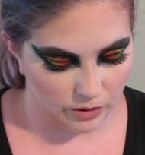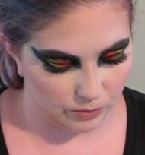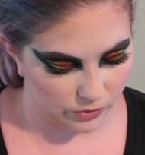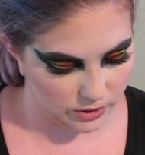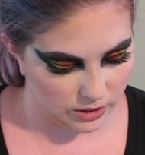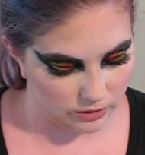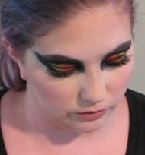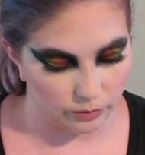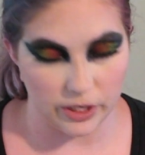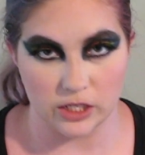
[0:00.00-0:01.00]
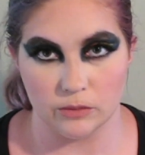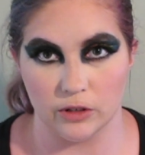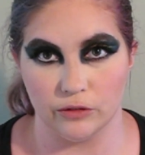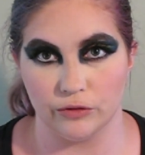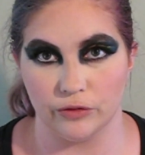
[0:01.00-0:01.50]
them, people says it reminds them
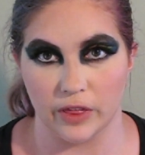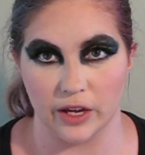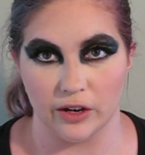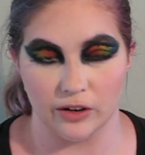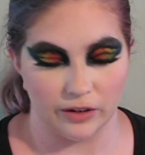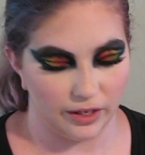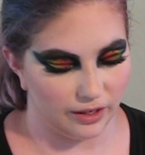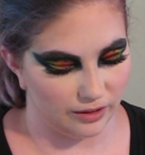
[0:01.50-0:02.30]
of their, uh,